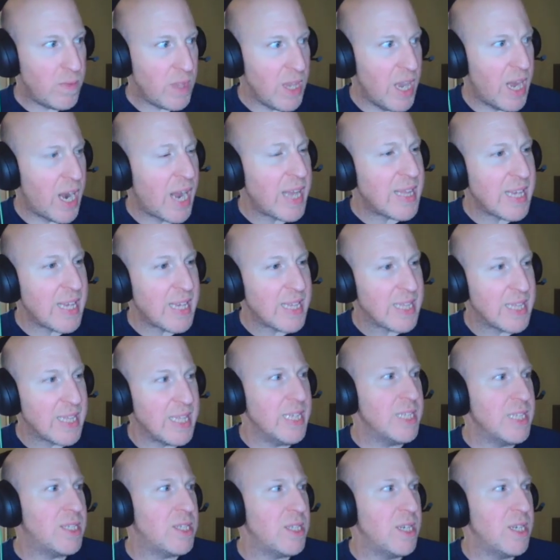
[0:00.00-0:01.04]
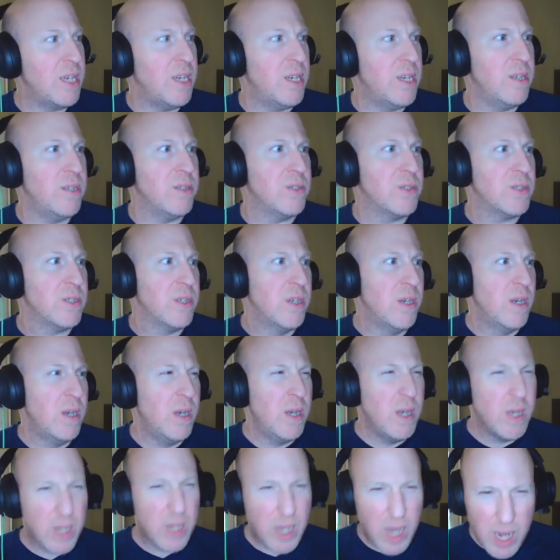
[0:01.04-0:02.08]
And I think this is
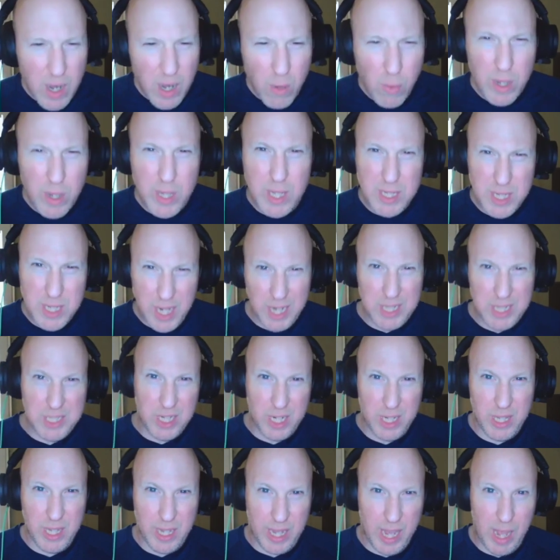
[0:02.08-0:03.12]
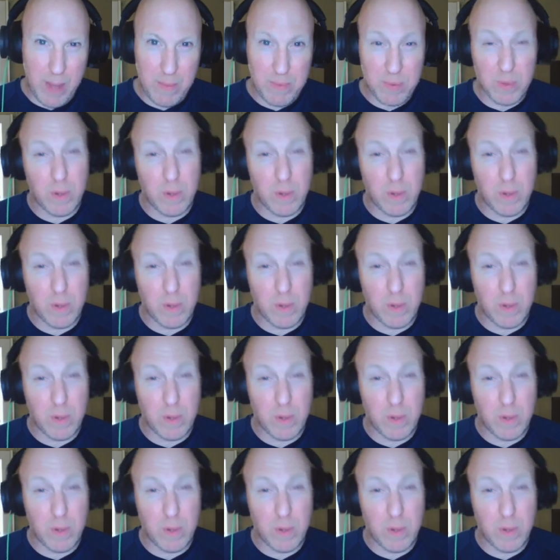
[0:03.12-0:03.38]
kind of where the tension of the games,